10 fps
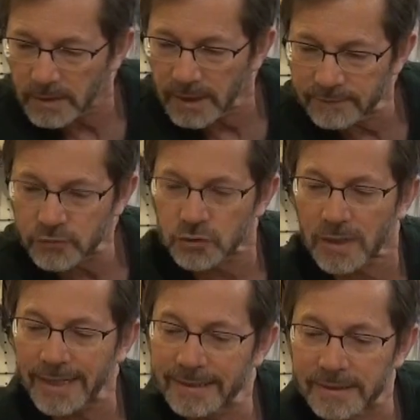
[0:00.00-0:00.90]
I've
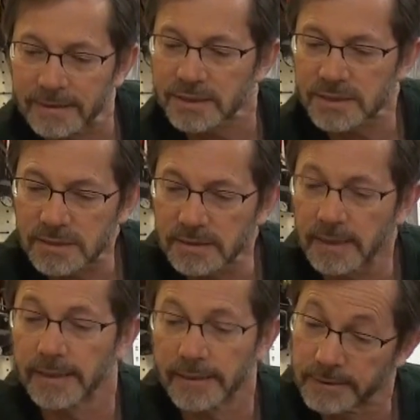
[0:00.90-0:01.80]
tried this,
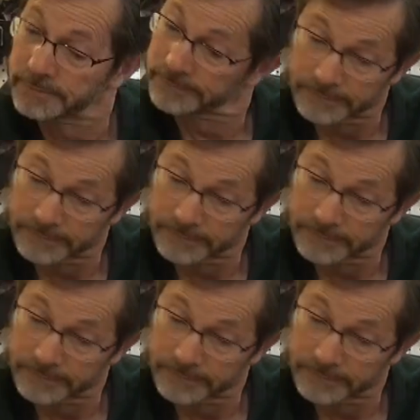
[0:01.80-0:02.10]
and